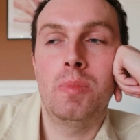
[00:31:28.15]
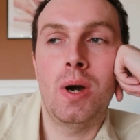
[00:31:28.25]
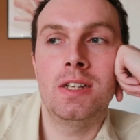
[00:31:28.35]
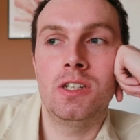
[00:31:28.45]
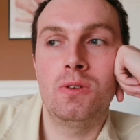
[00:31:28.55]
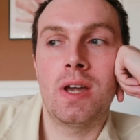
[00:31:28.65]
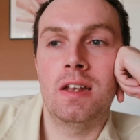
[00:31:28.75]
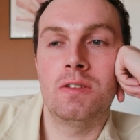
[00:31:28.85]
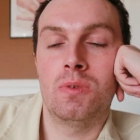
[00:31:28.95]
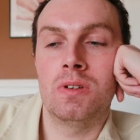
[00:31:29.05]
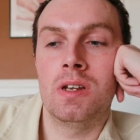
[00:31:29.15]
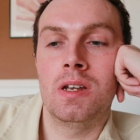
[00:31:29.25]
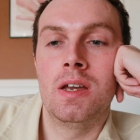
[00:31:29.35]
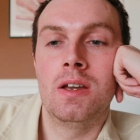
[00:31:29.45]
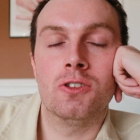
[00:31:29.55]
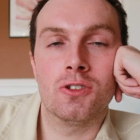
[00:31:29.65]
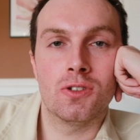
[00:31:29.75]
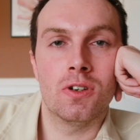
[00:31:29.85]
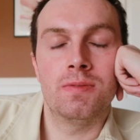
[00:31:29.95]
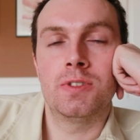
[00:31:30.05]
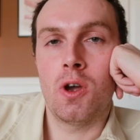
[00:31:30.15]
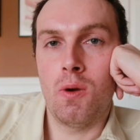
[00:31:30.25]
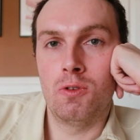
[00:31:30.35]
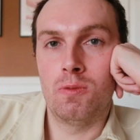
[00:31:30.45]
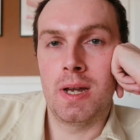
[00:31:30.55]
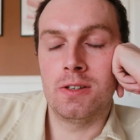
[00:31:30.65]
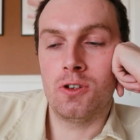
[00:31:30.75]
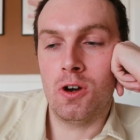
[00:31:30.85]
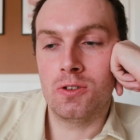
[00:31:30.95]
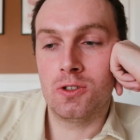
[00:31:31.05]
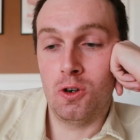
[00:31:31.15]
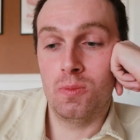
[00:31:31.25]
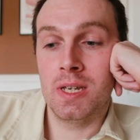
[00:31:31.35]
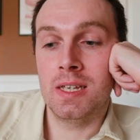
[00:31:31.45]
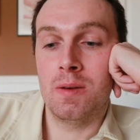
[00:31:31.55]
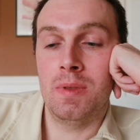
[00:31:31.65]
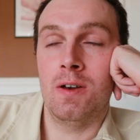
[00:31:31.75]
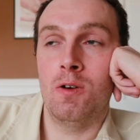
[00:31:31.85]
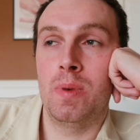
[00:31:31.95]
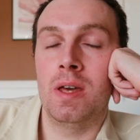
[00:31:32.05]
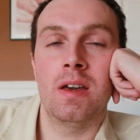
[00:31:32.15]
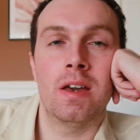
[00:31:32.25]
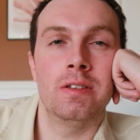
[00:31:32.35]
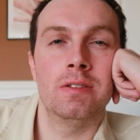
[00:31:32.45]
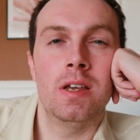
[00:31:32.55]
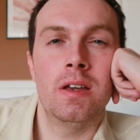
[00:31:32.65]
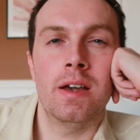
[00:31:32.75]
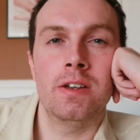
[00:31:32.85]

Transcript: But I do kind of want to just sort of tone up my tummy a little bit and